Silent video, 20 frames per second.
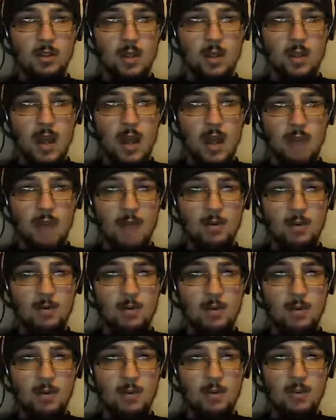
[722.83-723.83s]
the
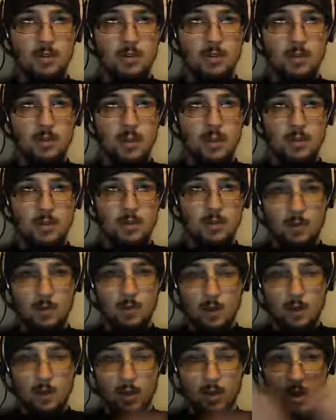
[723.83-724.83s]
average person or
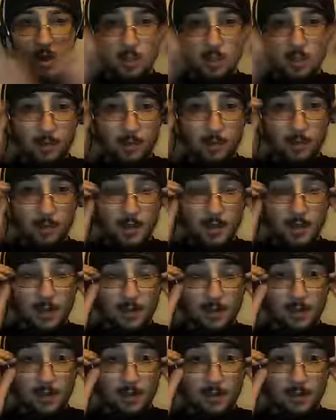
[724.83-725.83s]
a college
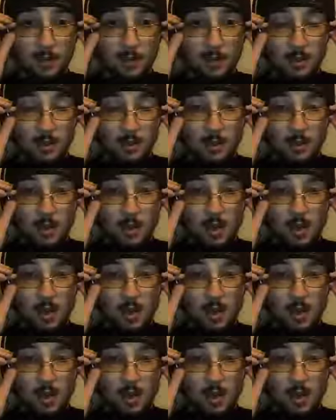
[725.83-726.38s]
professor even,